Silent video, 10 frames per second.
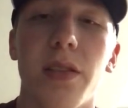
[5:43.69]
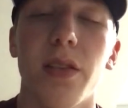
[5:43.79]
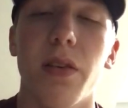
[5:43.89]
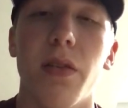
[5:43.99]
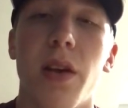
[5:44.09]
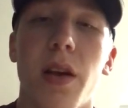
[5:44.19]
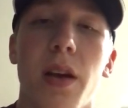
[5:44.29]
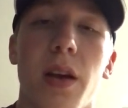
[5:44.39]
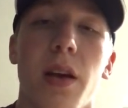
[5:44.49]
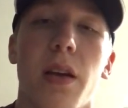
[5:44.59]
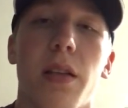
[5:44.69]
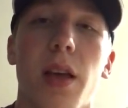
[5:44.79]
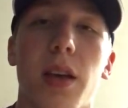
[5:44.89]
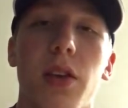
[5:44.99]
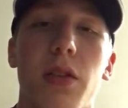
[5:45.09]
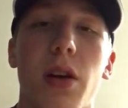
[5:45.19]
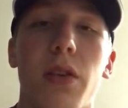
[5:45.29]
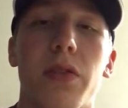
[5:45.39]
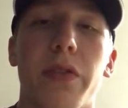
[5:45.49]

So, thank you, Coach,